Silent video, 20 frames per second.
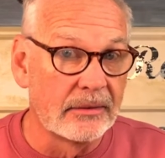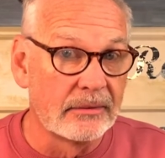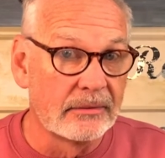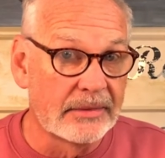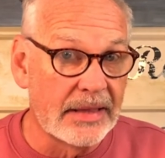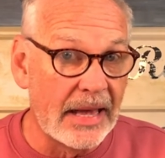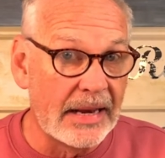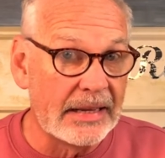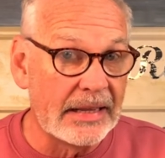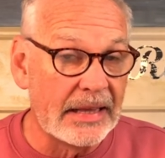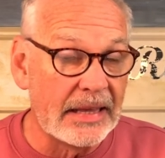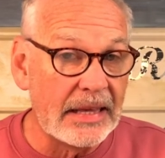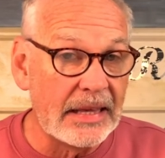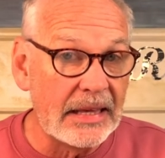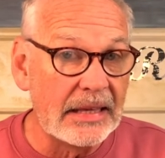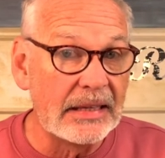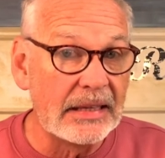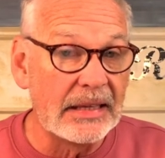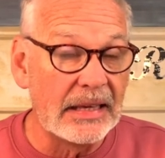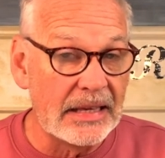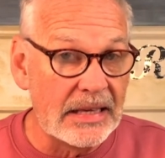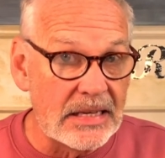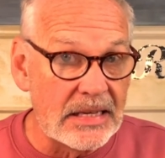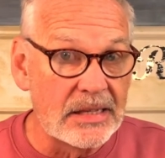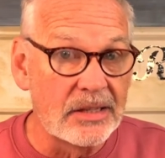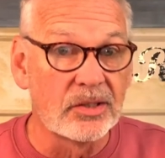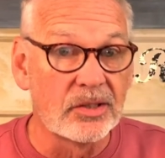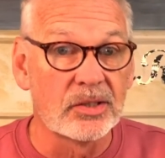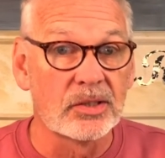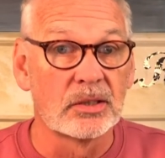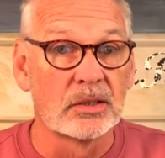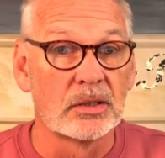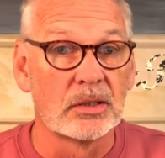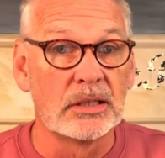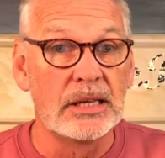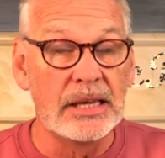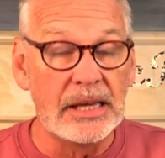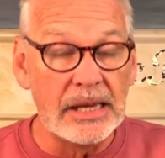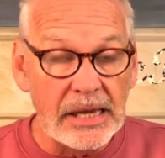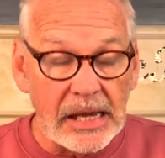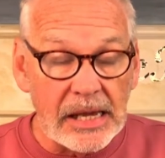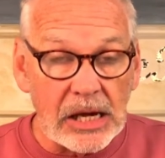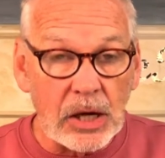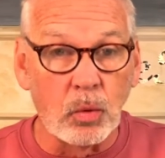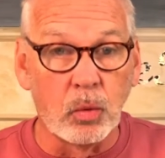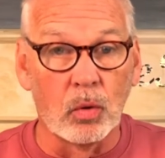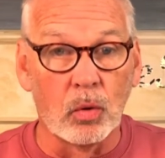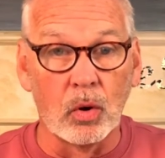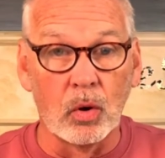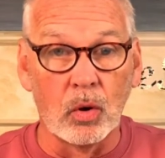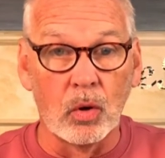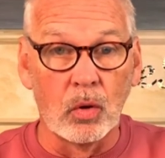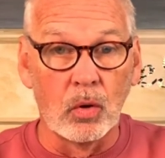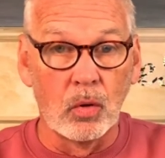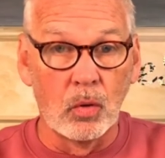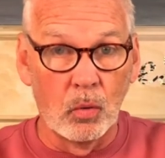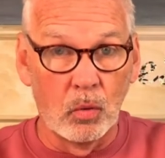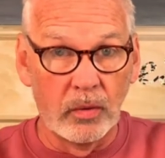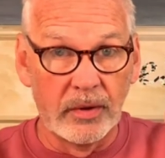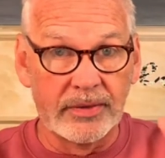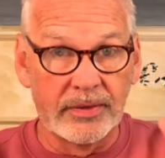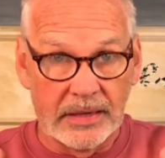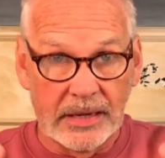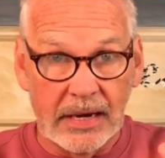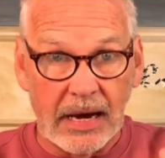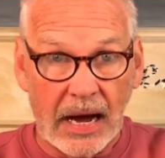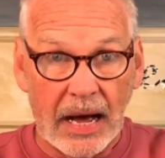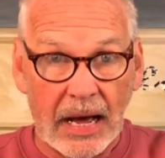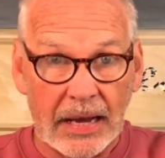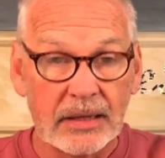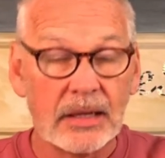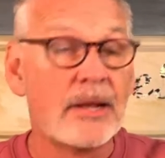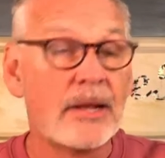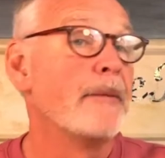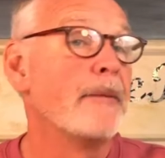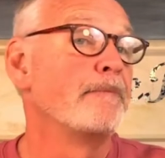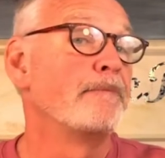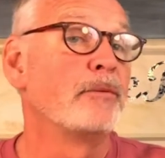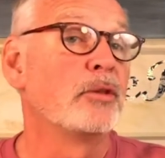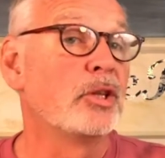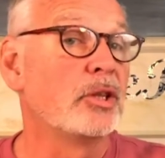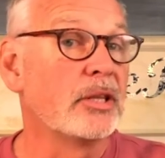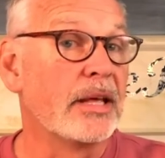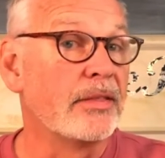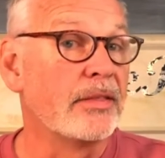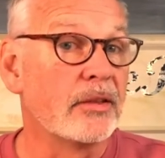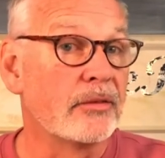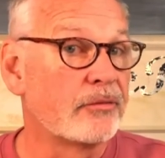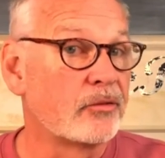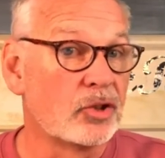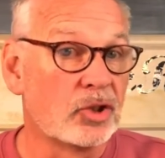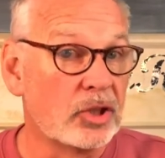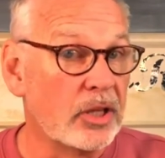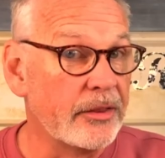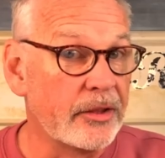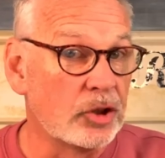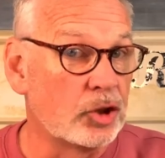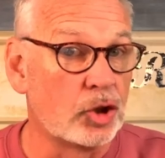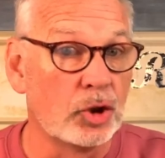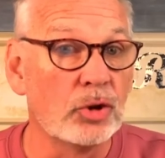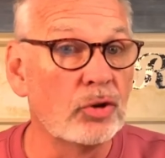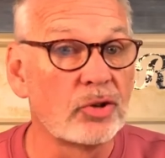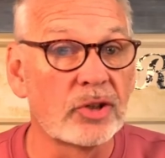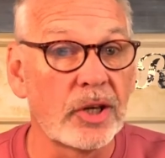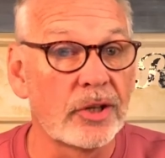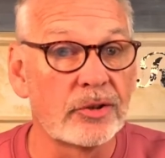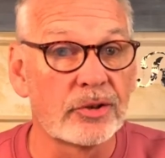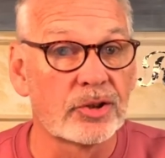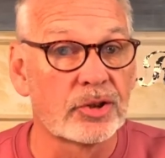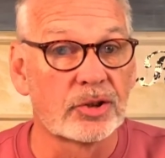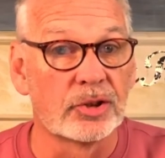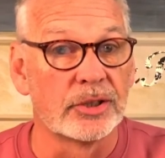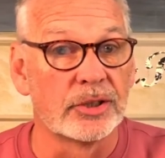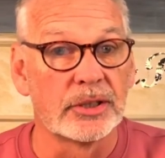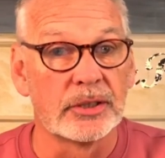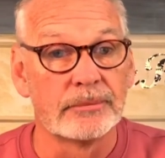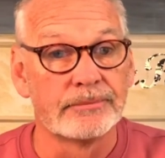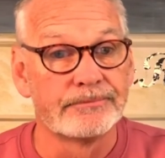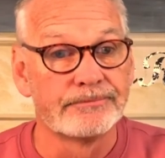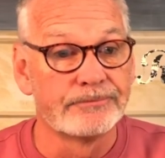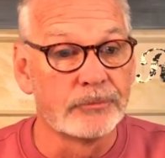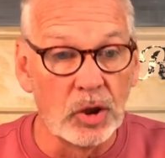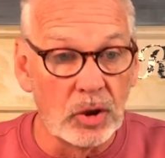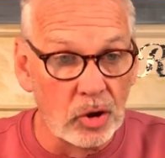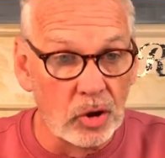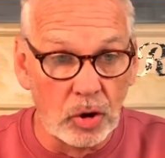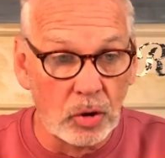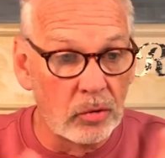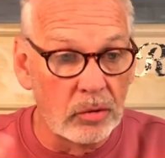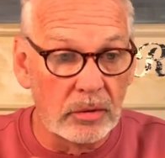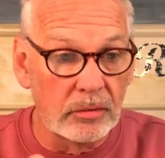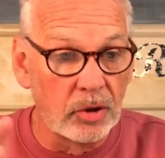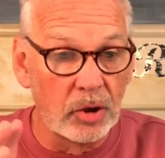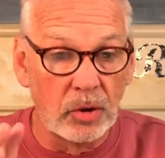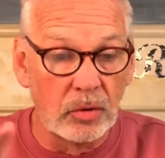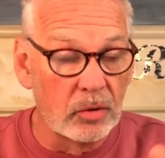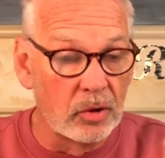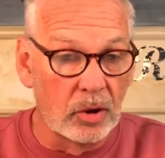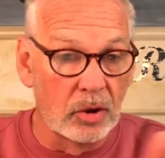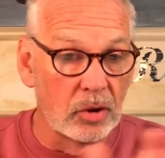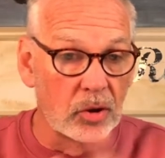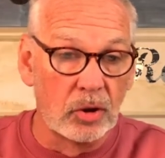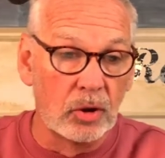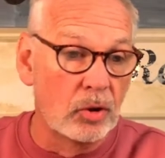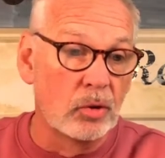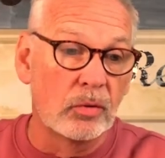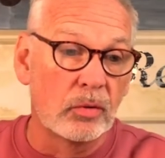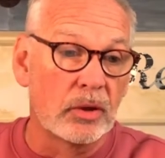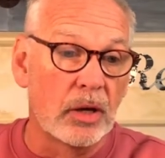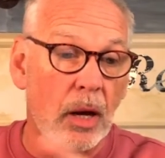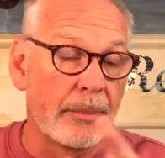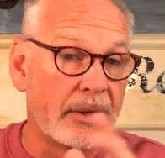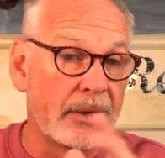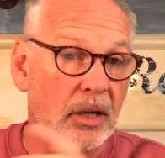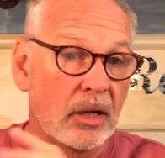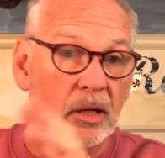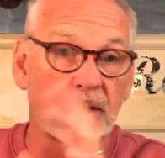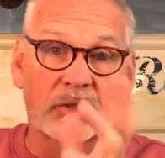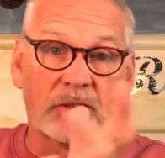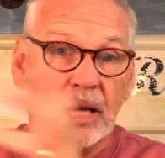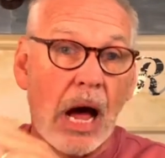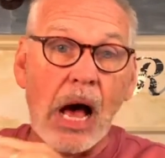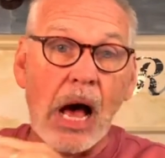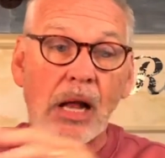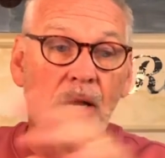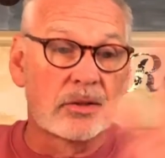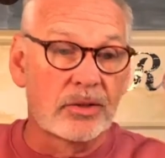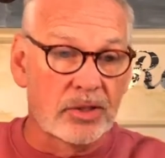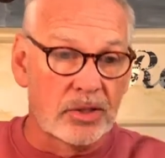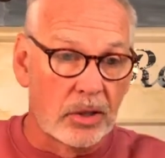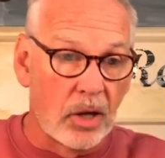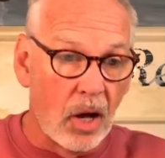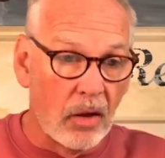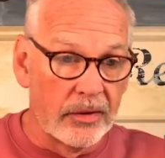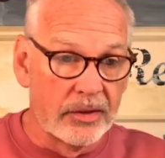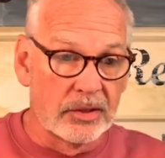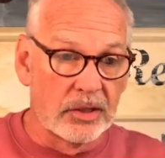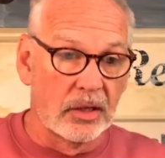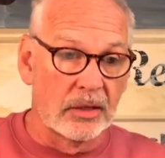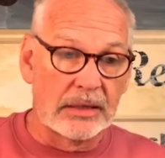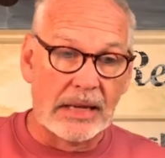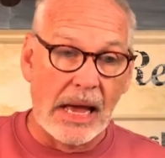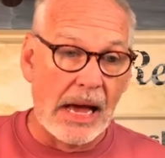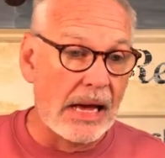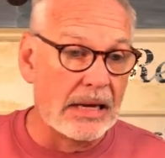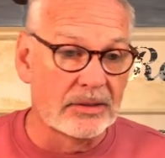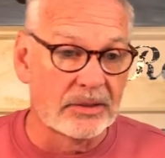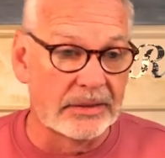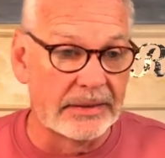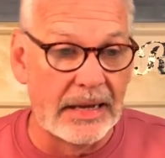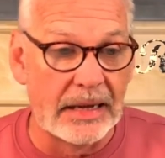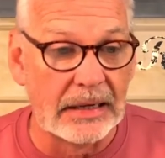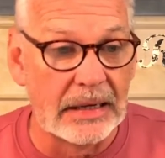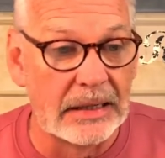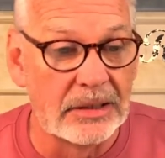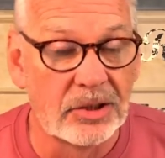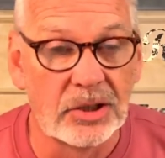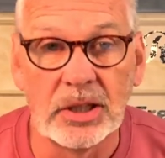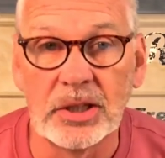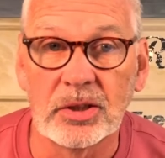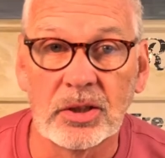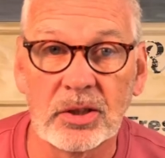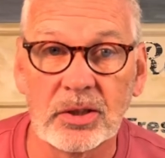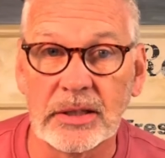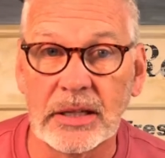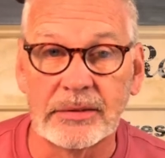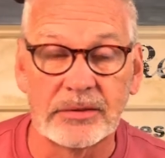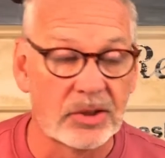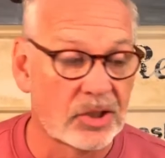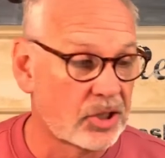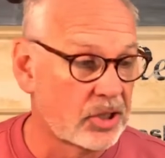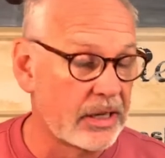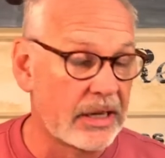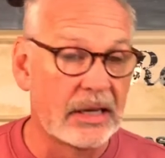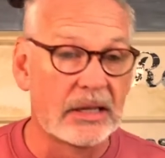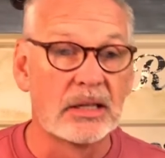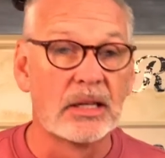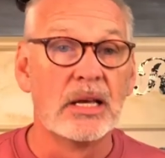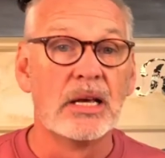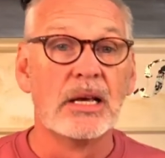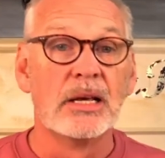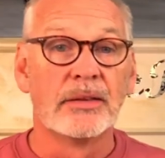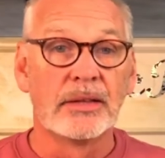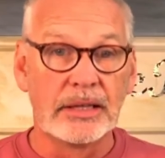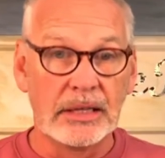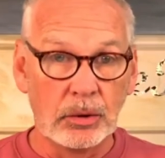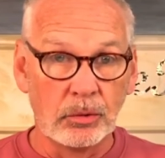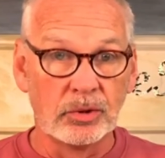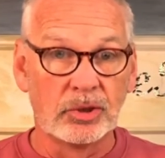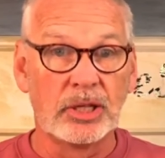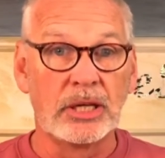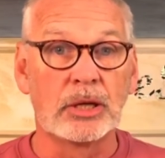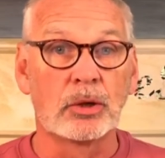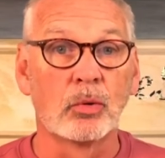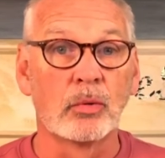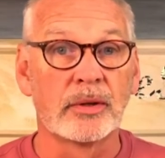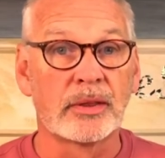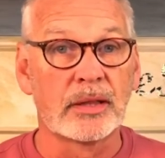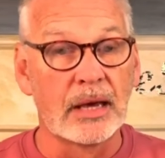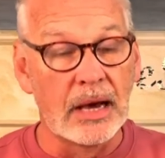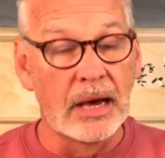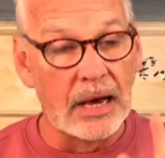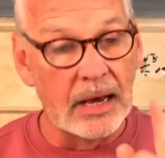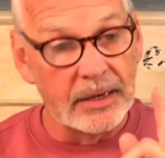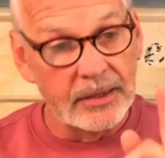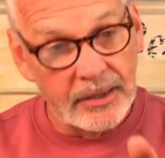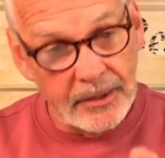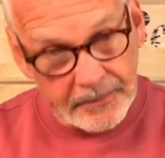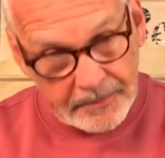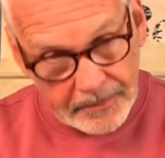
that he is equal with God. And the Jews understood it. Scholars and all these other guys can act like Jesus never said that he was equal with God.